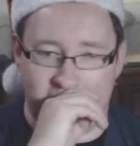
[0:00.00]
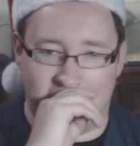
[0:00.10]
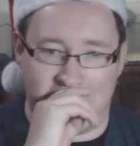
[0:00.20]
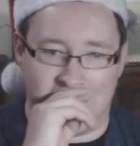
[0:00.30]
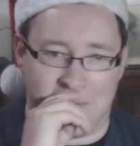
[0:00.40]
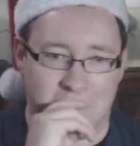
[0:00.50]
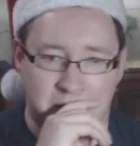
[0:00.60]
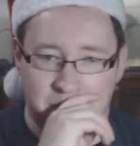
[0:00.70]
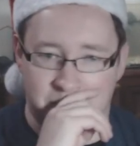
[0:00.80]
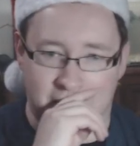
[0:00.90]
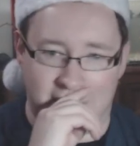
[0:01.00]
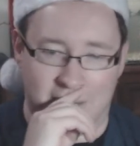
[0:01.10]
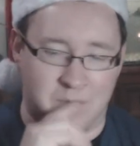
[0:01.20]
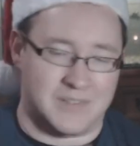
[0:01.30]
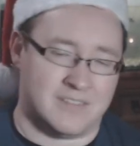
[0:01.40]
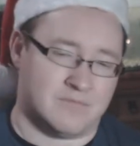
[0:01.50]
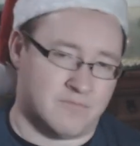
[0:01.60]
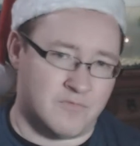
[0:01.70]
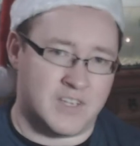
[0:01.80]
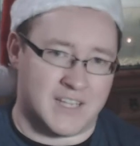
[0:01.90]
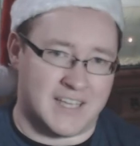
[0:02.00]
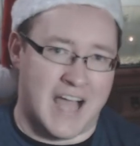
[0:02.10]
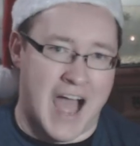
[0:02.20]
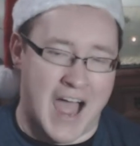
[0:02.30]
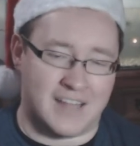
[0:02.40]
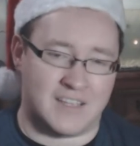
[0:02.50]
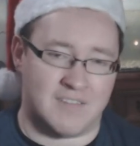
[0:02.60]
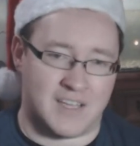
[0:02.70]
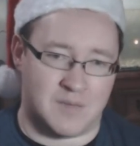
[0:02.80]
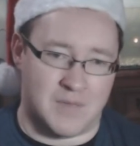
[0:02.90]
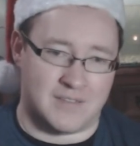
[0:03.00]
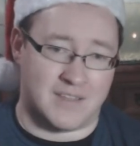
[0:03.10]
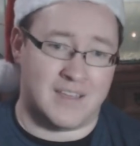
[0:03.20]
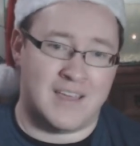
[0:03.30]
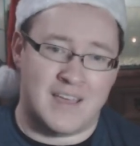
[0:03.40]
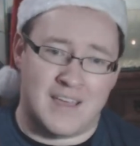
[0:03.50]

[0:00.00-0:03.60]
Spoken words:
And I would really highly recommend it.